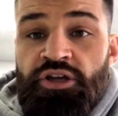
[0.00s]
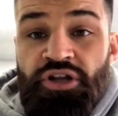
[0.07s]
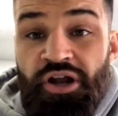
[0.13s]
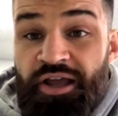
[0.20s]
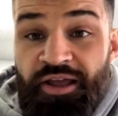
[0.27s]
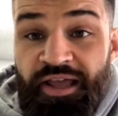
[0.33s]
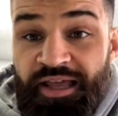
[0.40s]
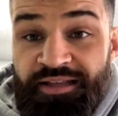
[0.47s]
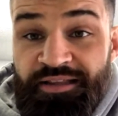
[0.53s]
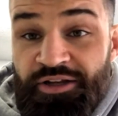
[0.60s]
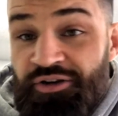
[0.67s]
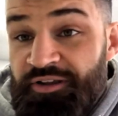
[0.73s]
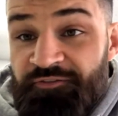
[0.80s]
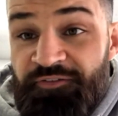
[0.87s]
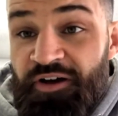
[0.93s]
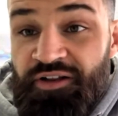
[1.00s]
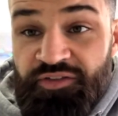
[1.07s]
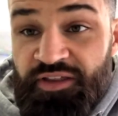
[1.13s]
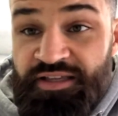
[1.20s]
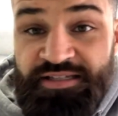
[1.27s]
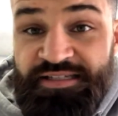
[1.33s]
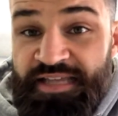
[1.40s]
You know, it literally
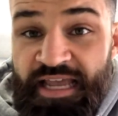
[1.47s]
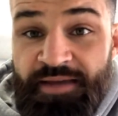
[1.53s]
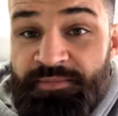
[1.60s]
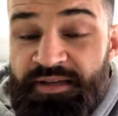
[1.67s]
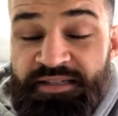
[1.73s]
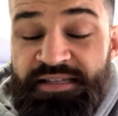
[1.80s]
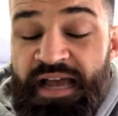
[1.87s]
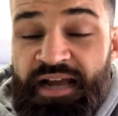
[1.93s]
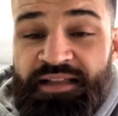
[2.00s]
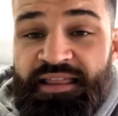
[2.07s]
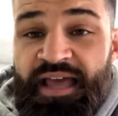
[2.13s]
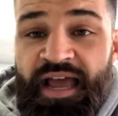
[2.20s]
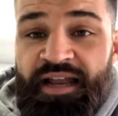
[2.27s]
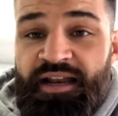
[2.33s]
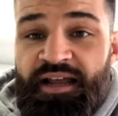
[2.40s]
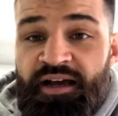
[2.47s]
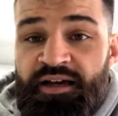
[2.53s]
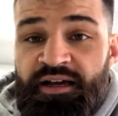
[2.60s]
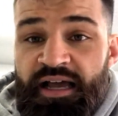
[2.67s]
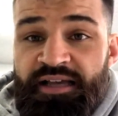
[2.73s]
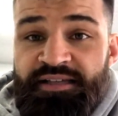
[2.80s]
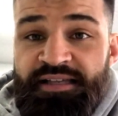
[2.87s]
felt the same exact that
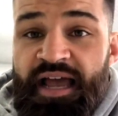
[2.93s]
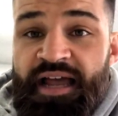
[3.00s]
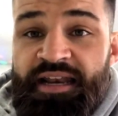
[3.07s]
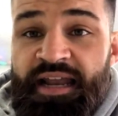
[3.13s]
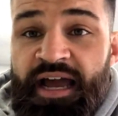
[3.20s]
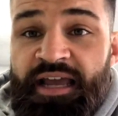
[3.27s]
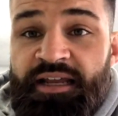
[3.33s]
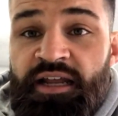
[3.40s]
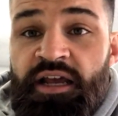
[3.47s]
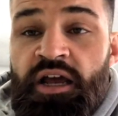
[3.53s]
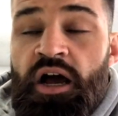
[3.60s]
uh, as that night